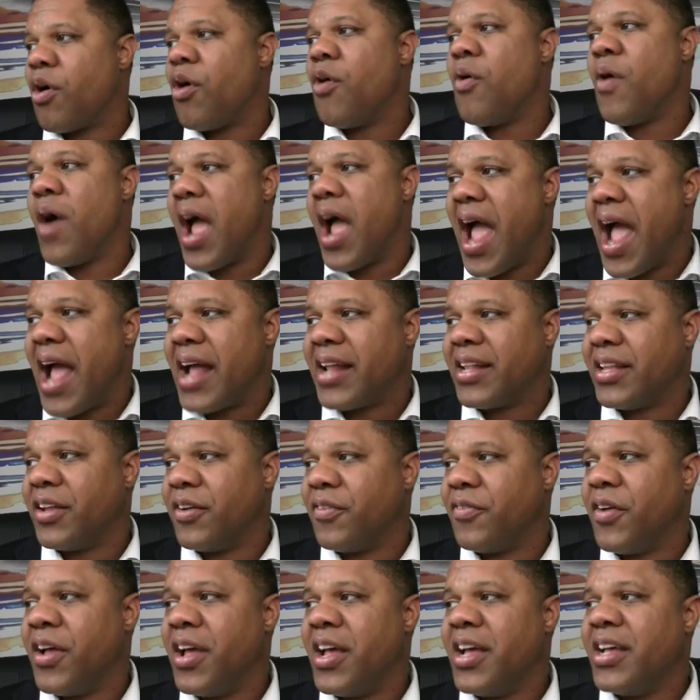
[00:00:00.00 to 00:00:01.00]

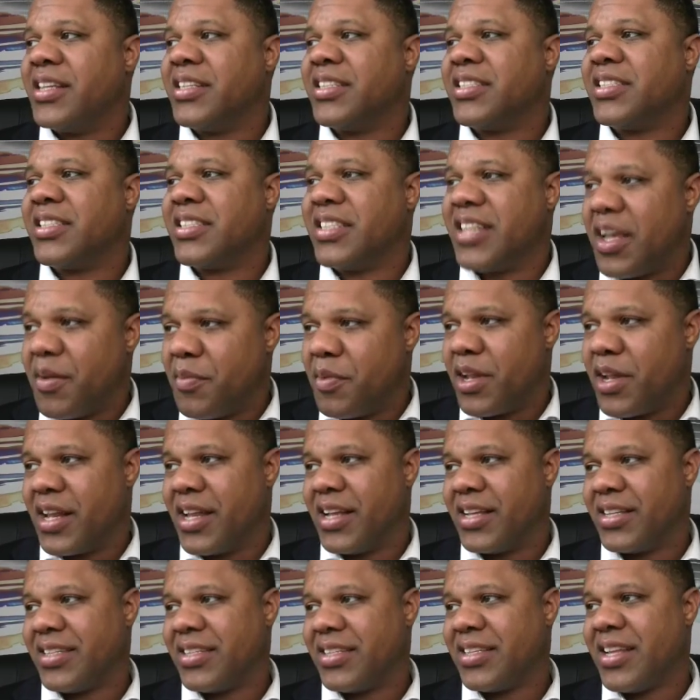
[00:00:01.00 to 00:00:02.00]
proactive
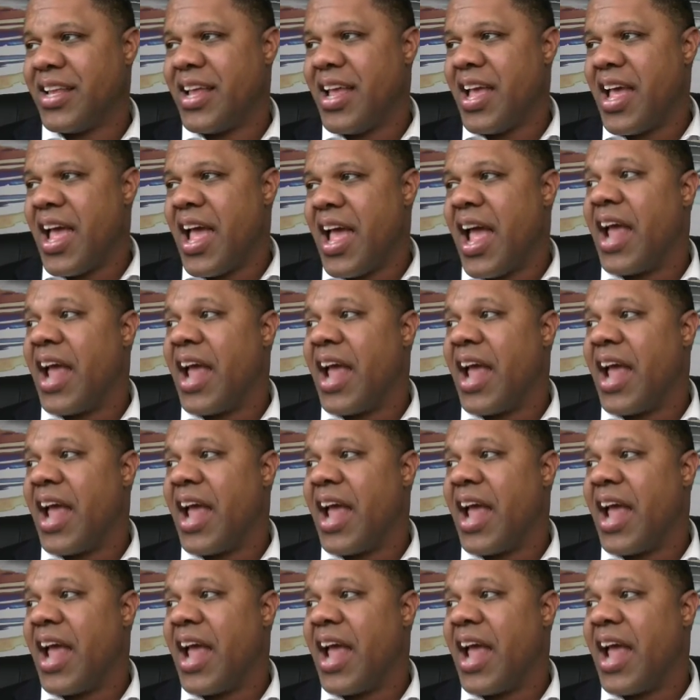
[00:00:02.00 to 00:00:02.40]
STEMinist